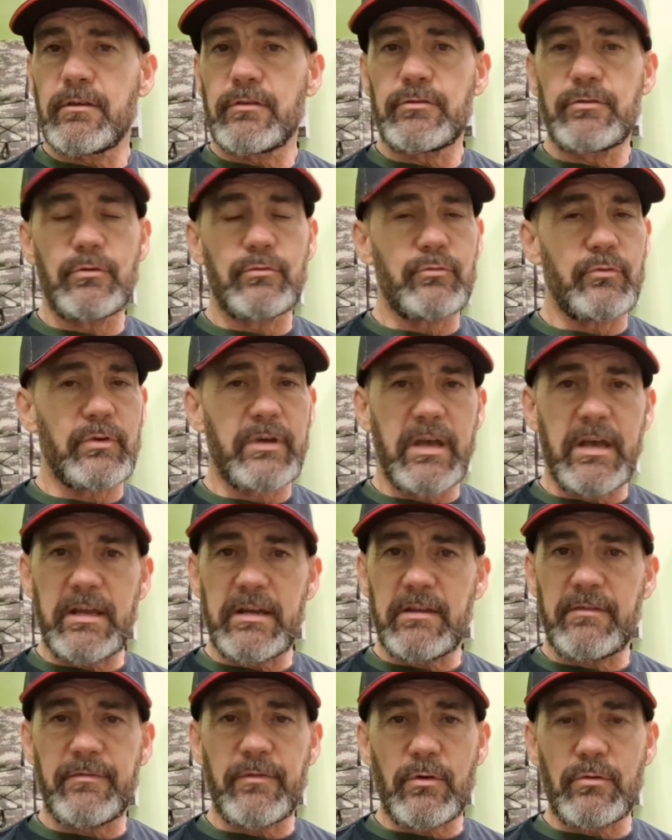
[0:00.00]
you'll not get
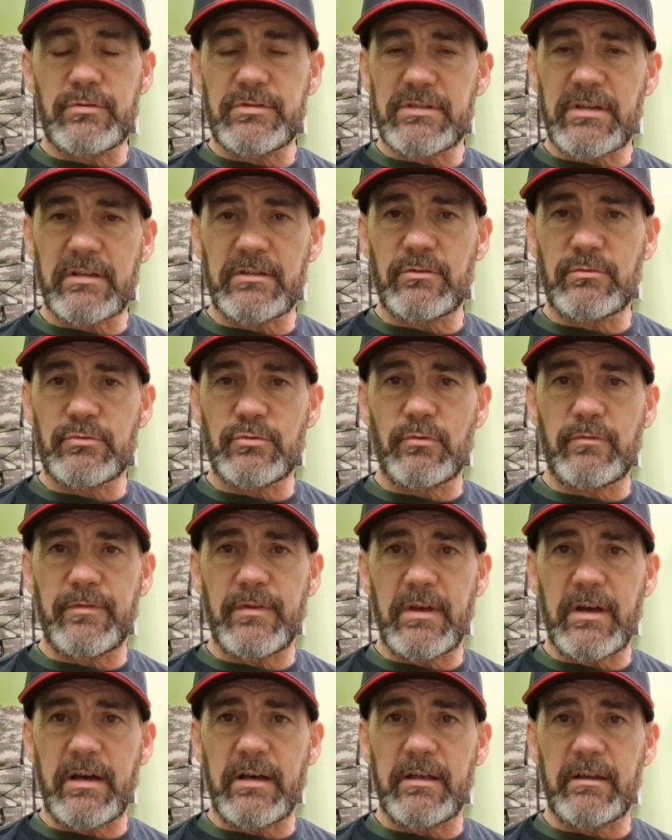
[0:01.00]
any false signals off
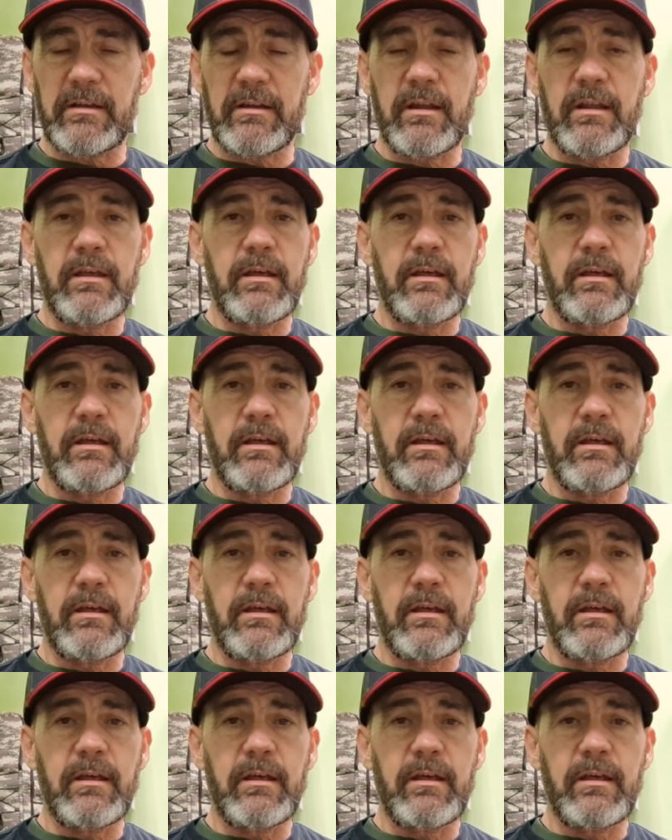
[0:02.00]
the iron